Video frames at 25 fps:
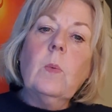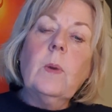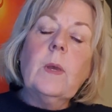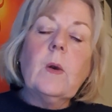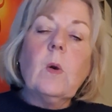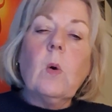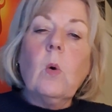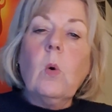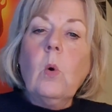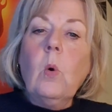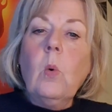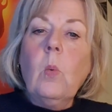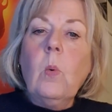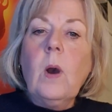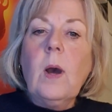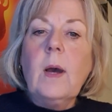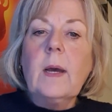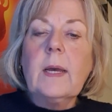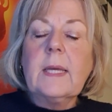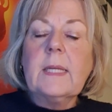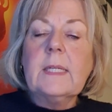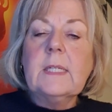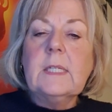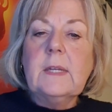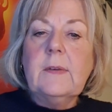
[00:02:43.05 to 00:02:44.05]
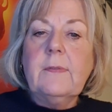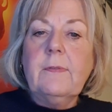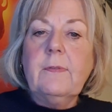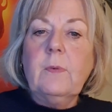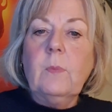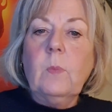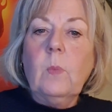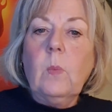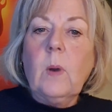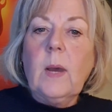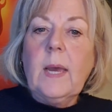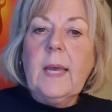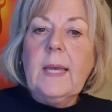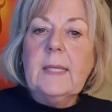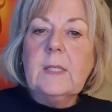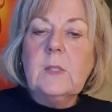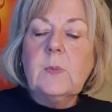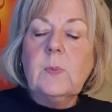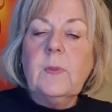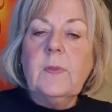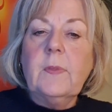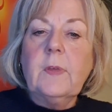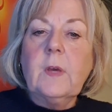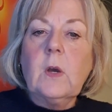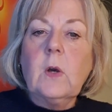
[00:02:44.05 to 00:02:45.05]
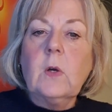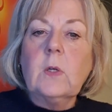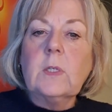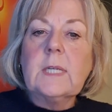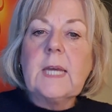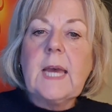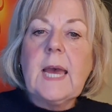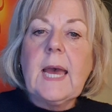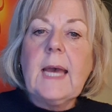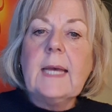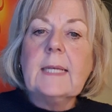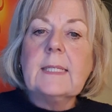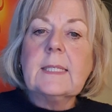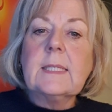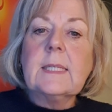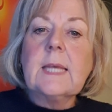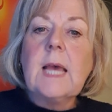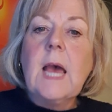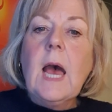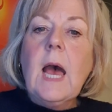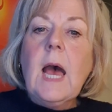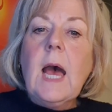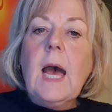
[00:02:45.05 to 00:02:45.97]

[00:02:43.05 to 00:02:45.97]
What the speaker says: We all work in different ways with the goddess,